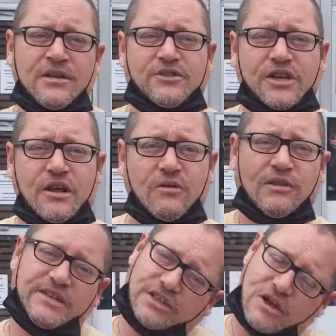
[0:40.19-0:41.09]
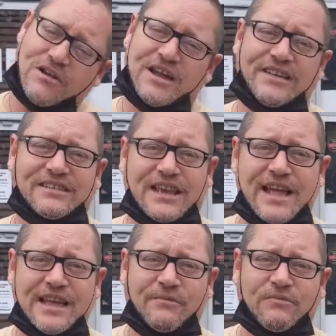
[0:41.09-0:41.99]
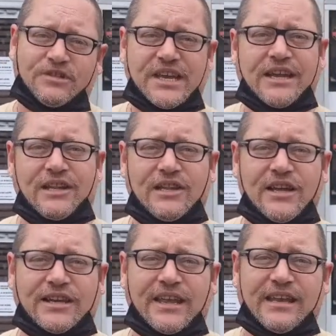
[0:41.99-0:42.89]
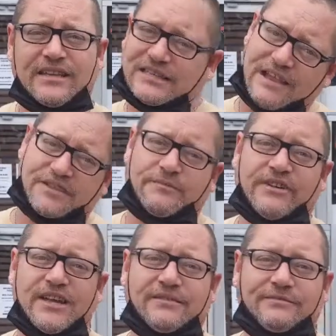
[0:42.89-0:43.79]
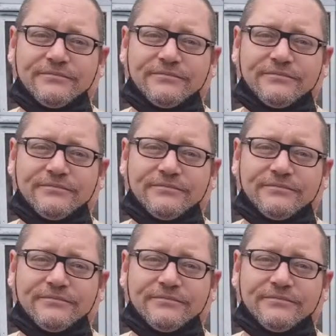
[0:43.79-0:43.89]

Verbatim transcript: So let's go on inside, we'll take a look and let's have some fun.